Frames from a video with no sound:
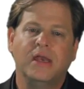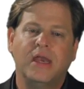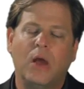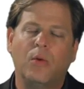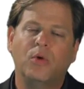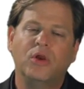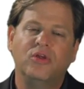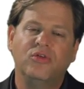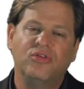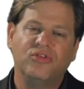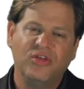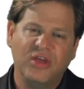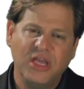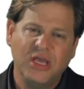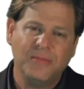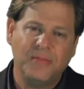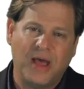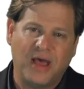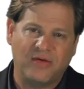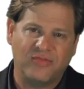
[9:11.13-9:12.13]
Now, when you
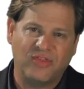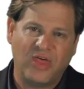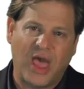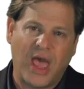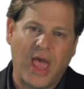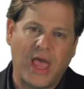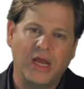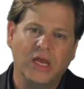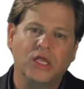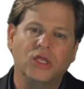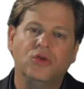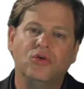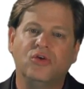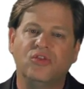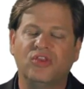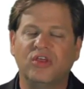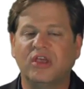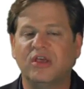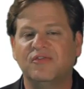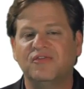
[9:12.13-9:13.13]
think about that, you
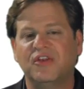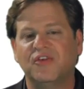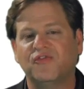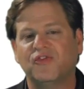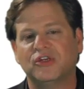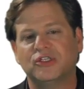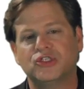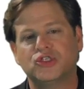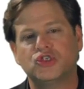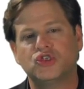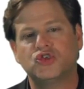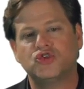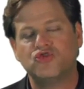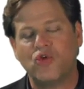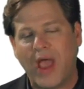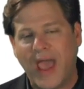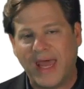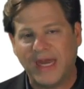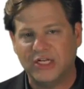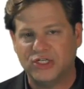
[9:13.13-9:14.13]
can think of different
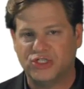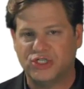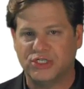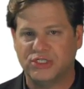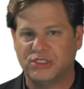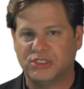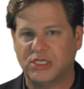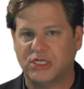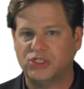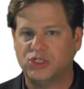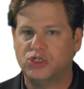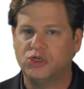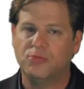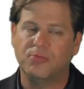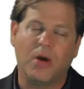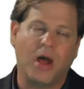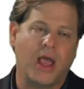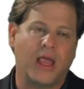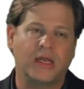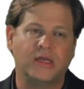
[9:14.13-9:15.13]
strategies that you
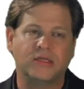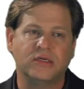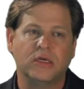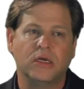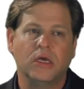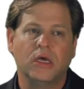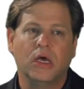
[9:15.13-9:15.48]
might